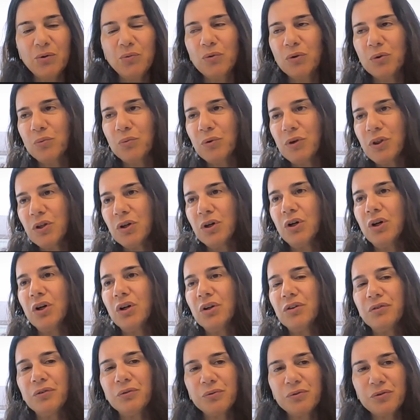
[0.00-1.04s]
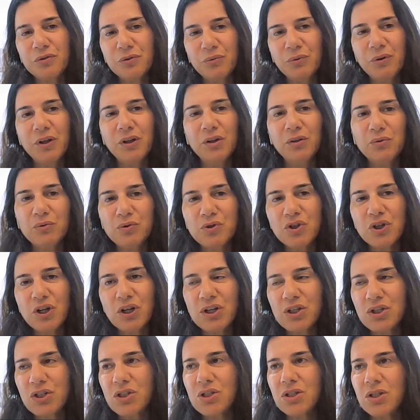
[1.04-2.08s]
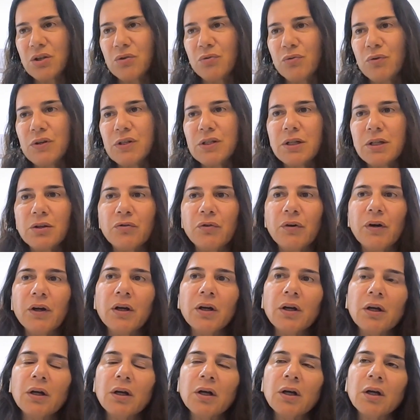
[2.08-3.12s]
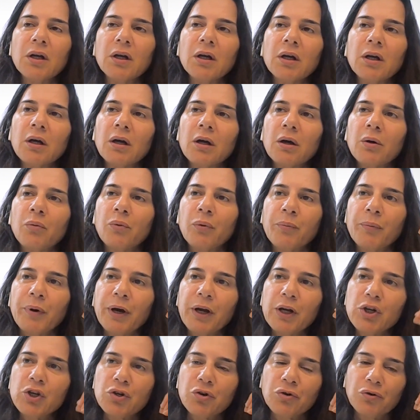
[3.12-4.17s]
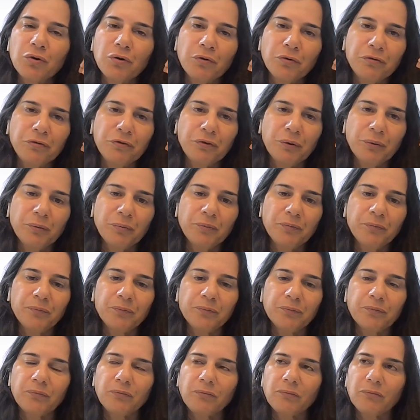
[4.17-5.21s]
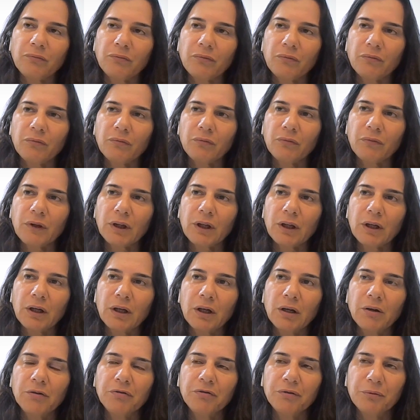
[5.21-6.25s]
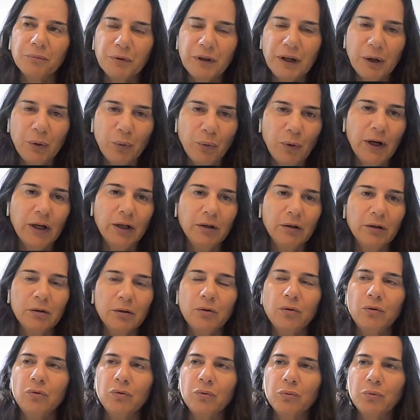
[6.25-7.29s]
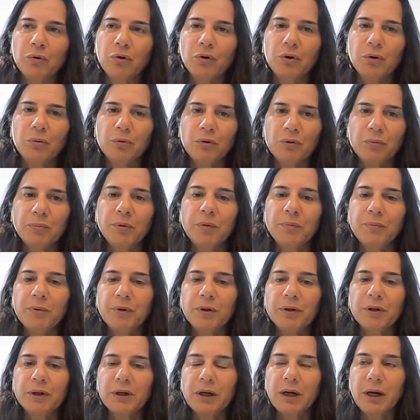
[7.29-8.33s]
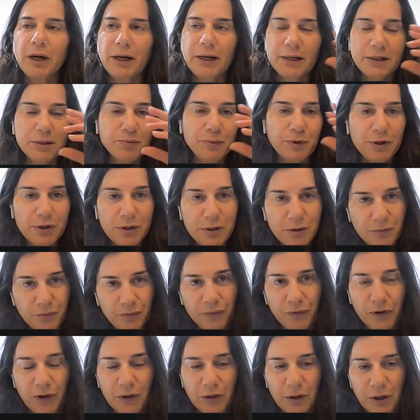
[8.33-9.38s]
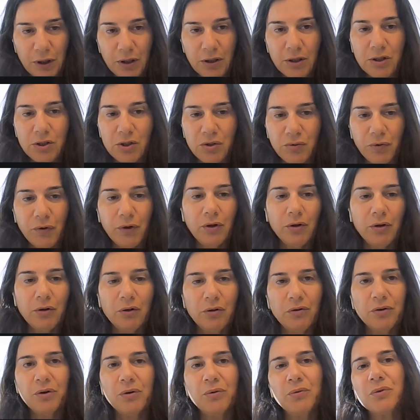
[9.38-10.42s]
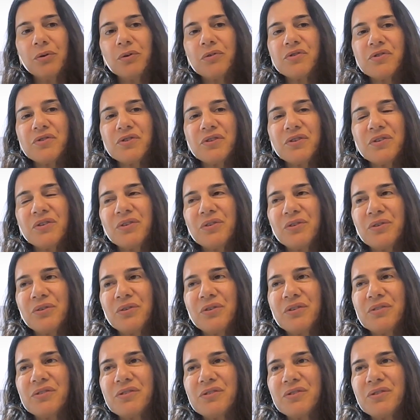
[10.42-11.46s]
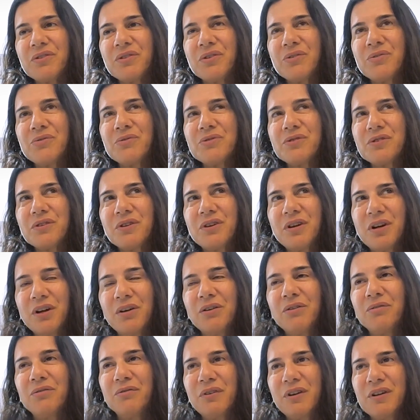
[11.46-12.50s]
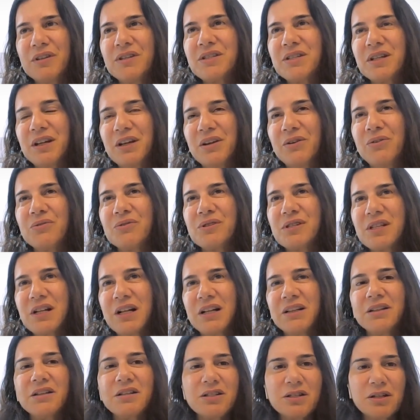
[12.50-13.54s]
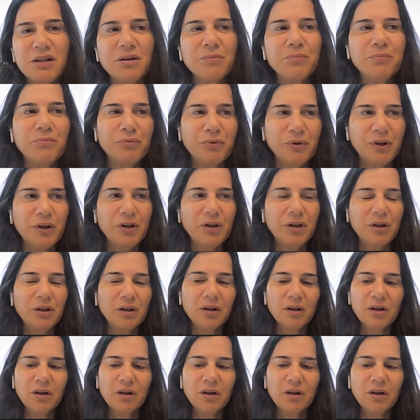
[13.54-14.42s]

what we thought, so we had to change, etc., etc. We made sure from day one to work with people that are experts in the industry, although those kind of, let's say, consultants are pretty